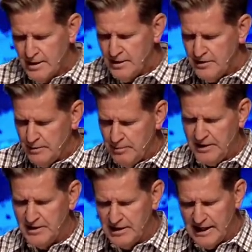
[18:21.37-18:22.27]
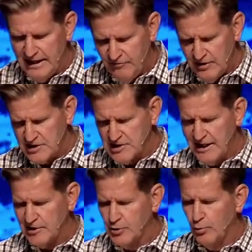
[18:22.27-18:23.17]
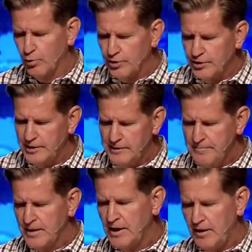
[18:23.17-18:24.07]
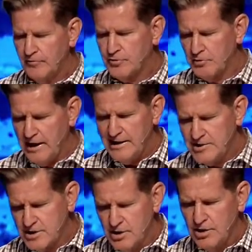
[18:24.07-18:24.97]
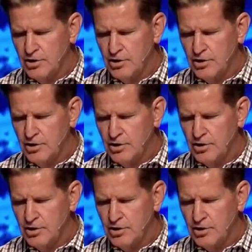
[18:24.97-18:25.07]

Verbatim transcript: the abundant life is let the word of Christ